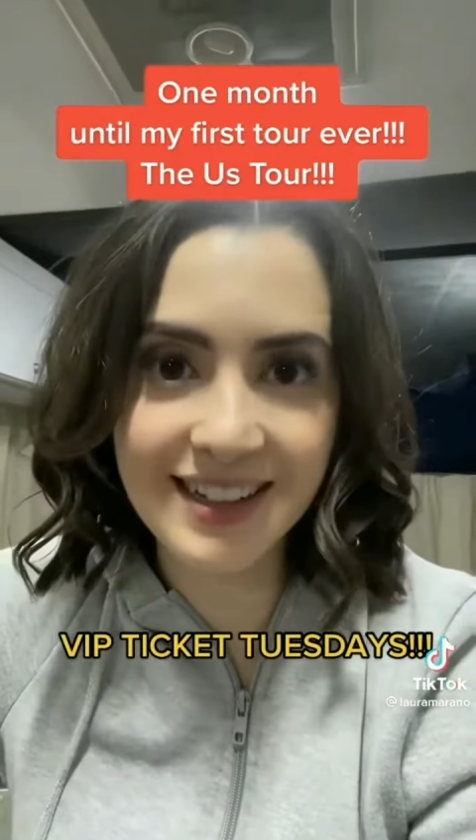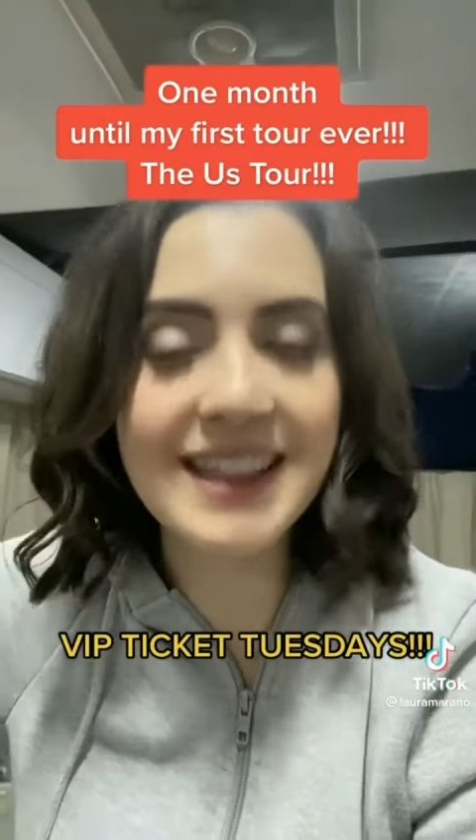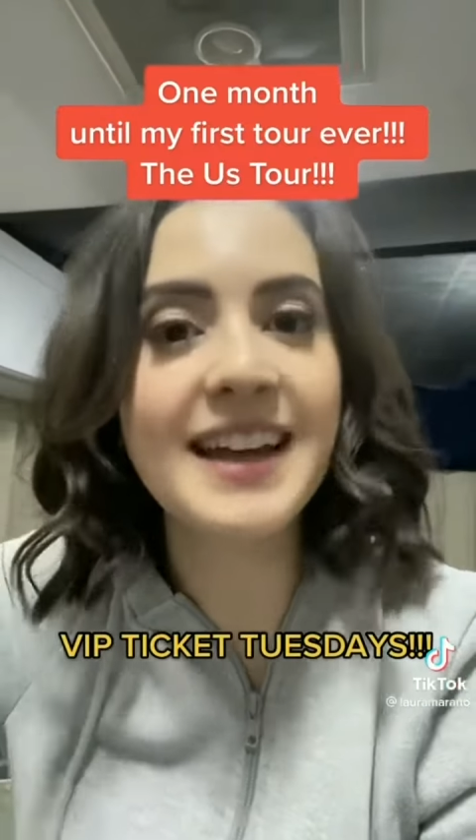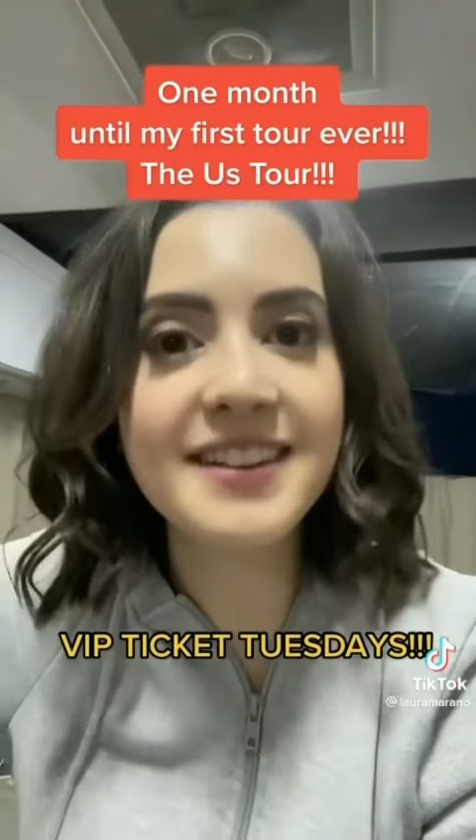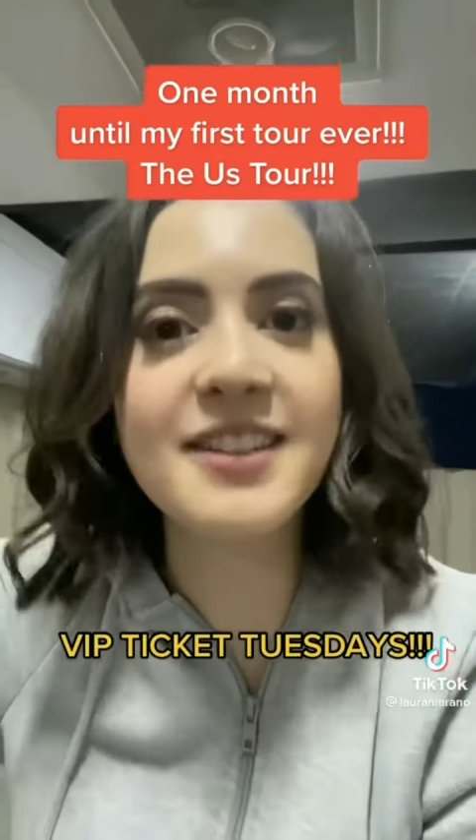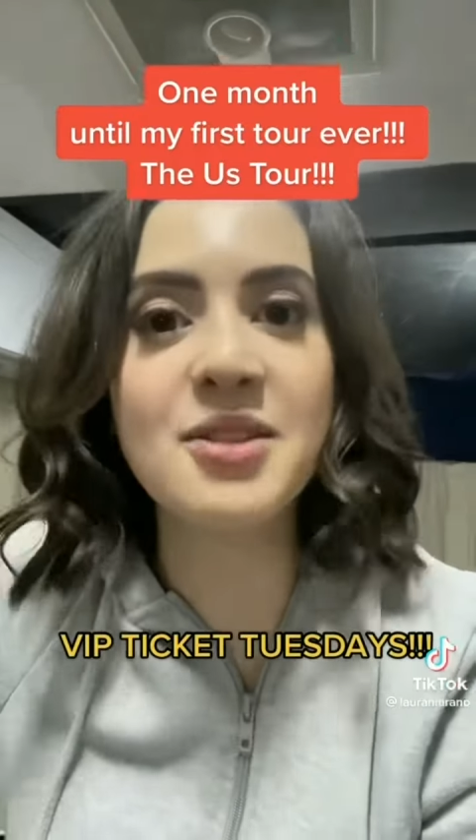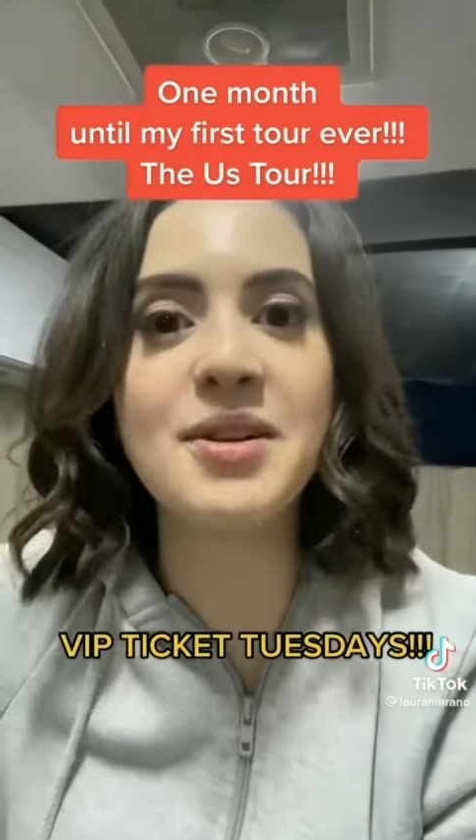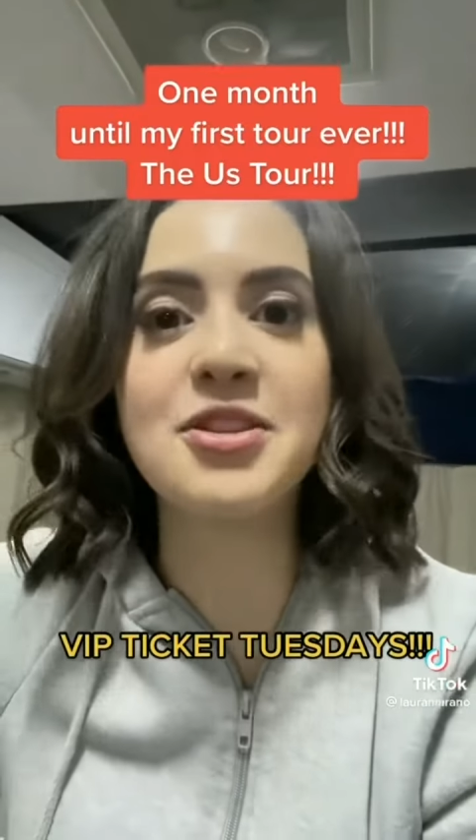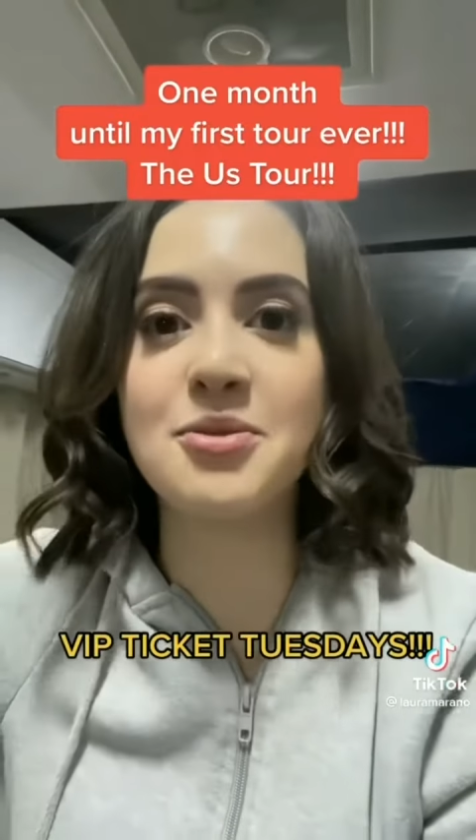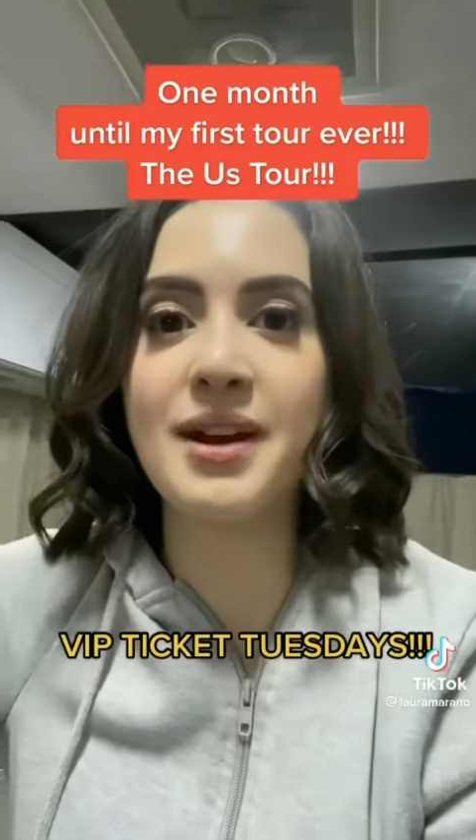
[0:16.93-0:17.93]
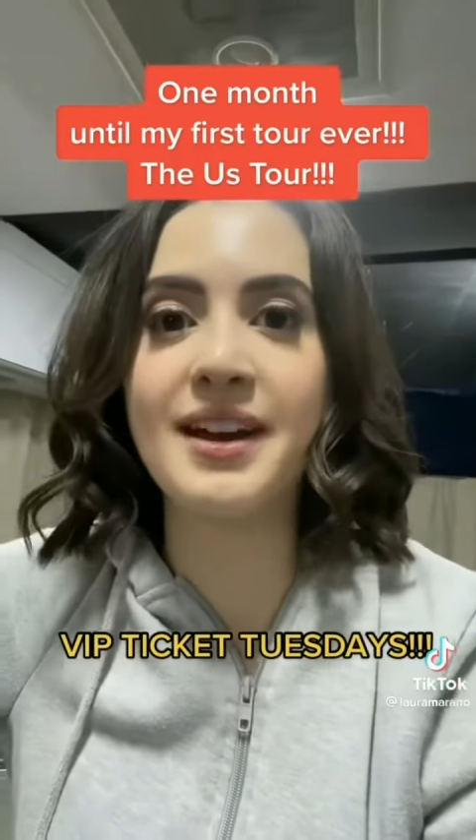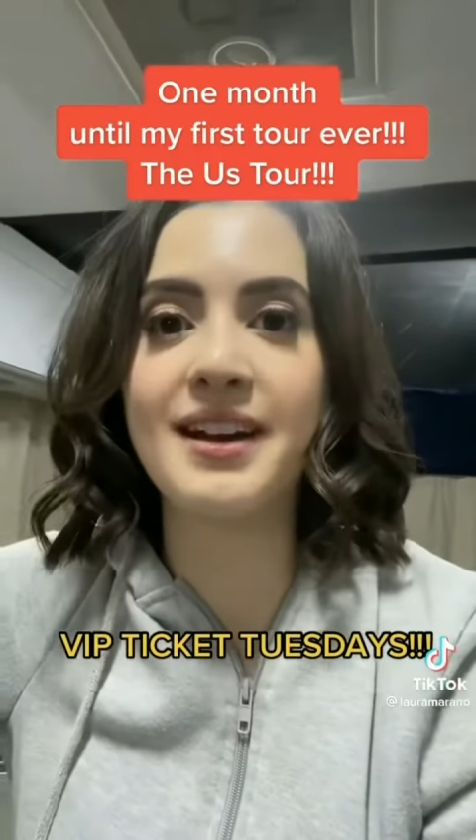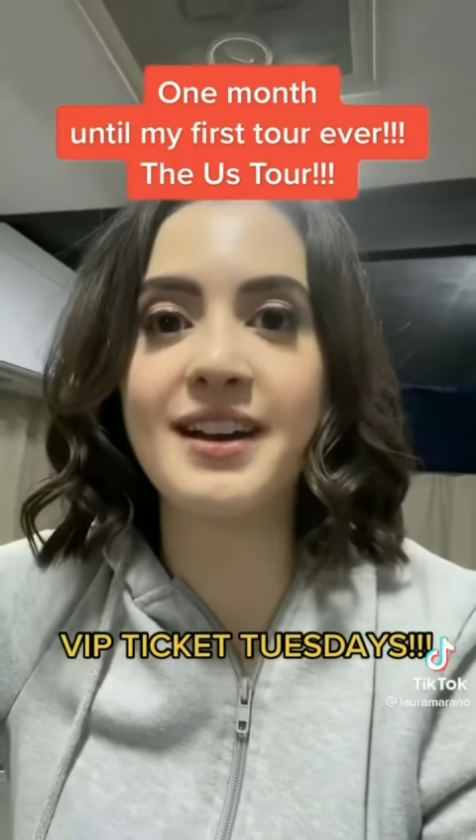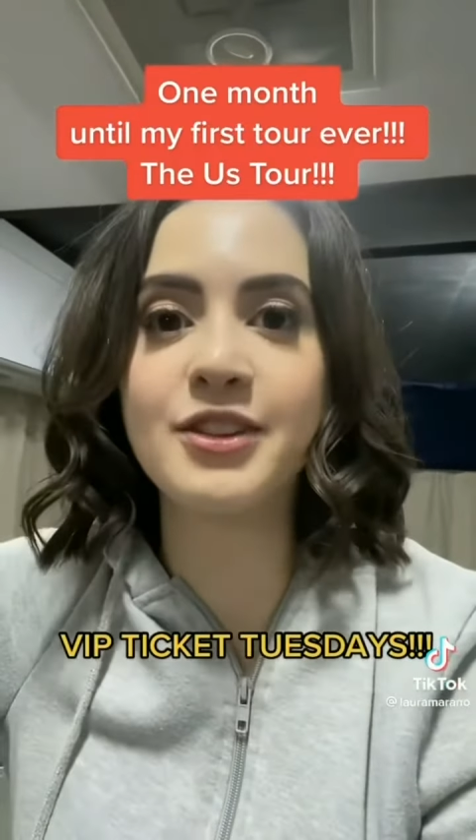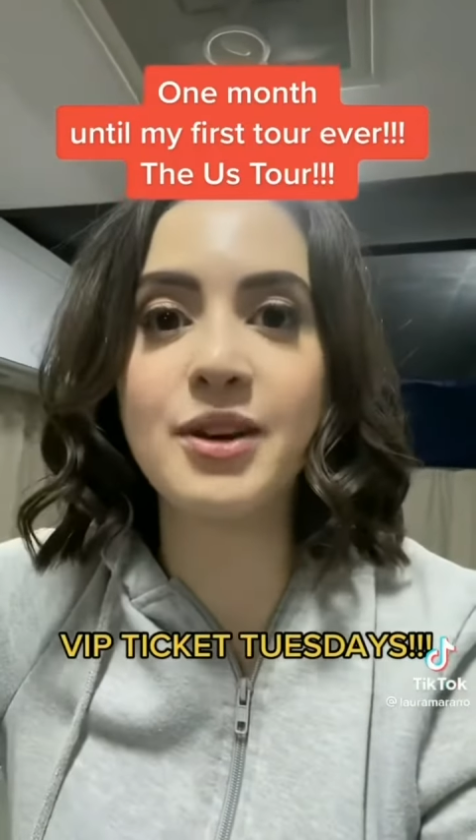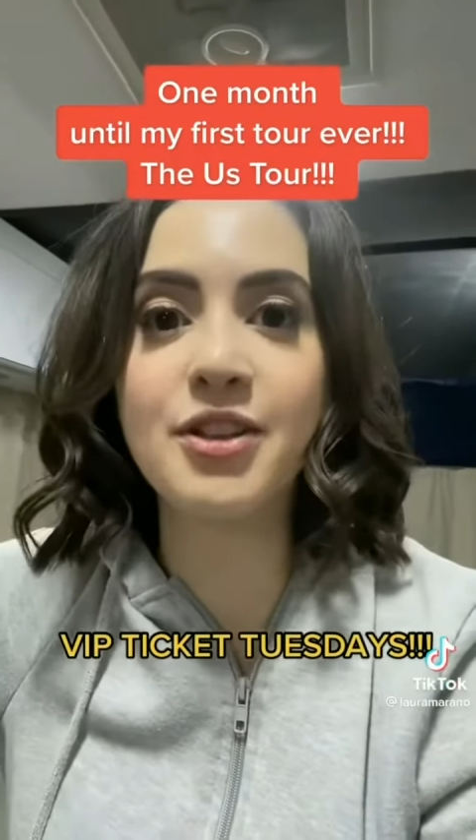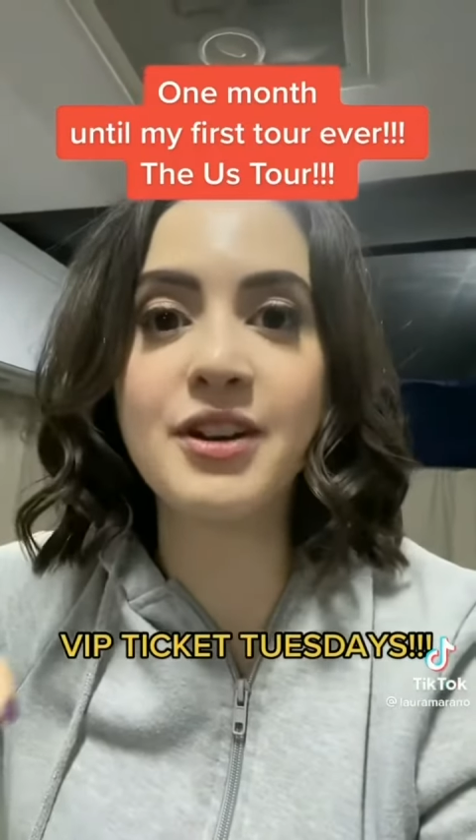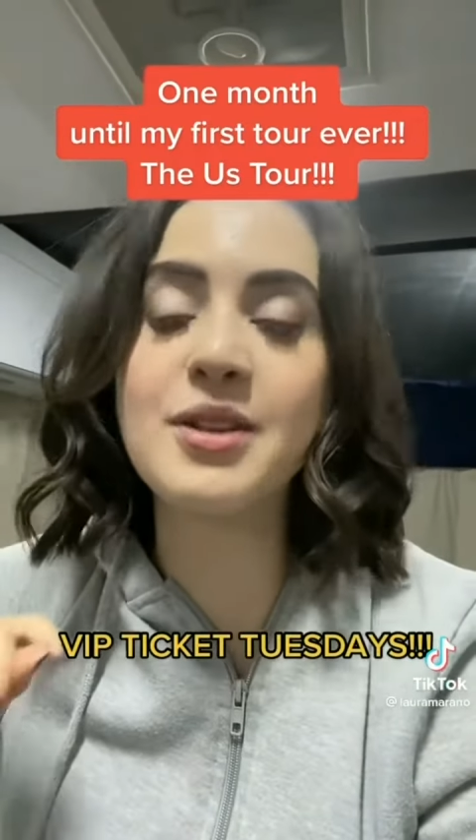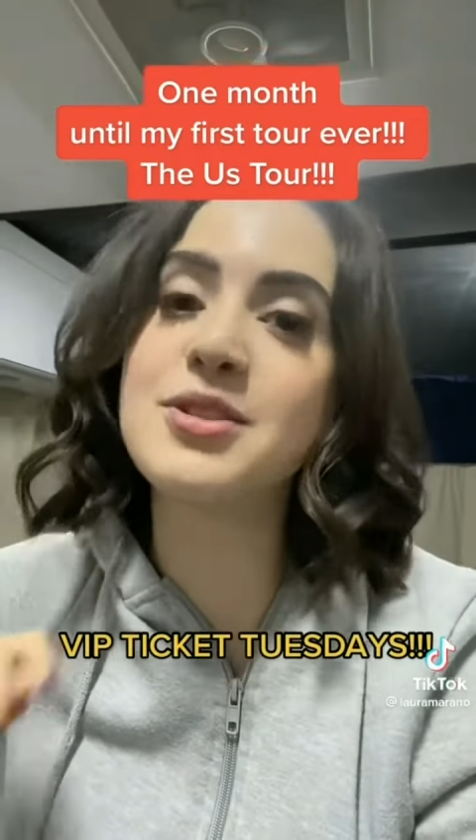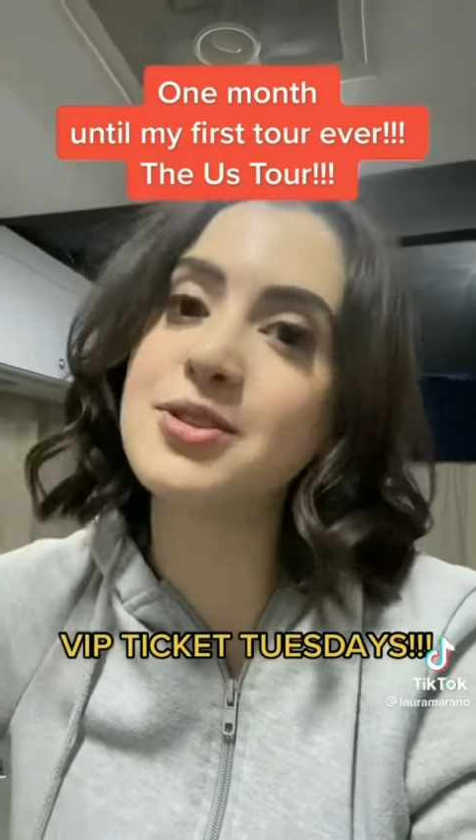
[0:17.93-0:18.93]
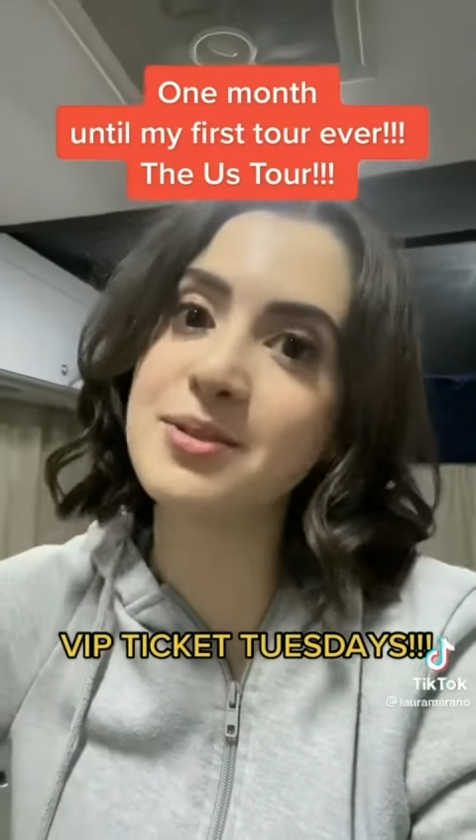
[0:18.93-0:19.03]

less than a month away, and so I thought I would do